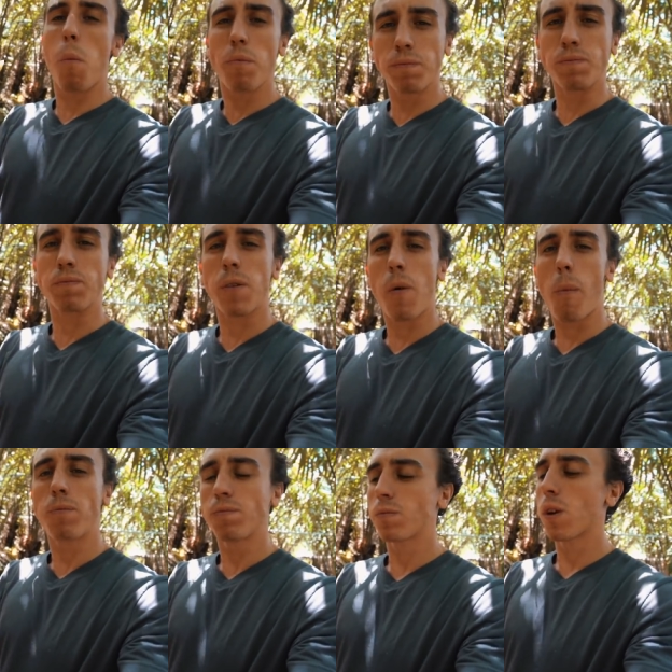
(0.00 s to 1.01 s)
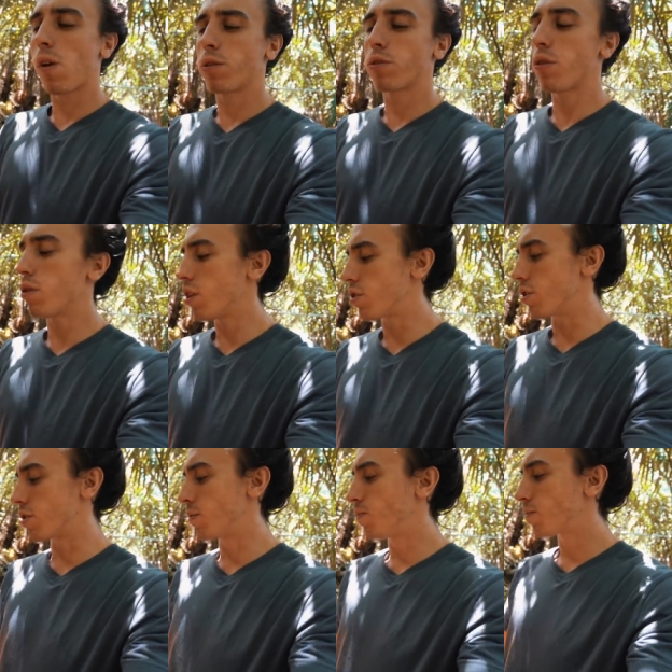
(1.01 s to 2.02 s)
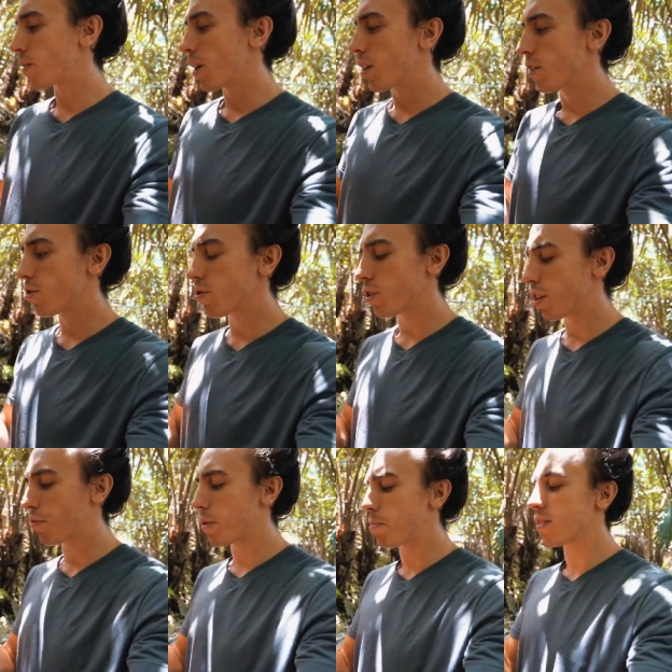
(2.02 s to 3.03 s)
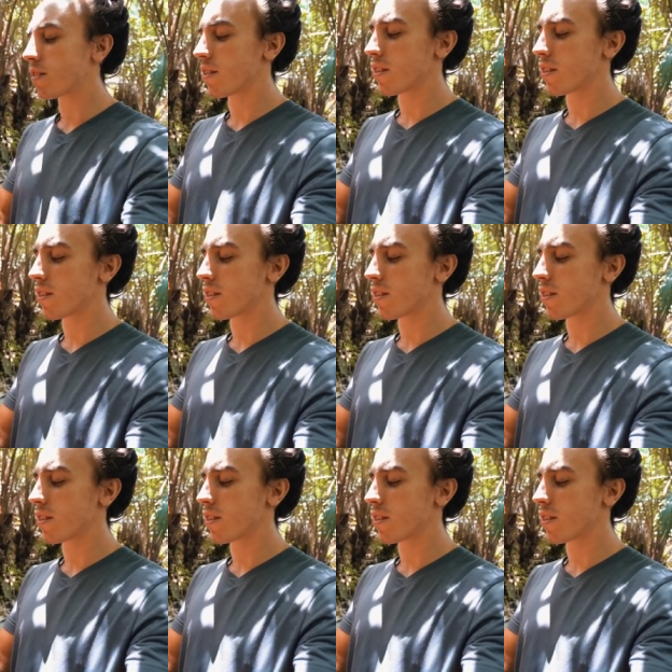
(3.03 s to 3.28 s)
mmm, so delicious. There's usually three pieces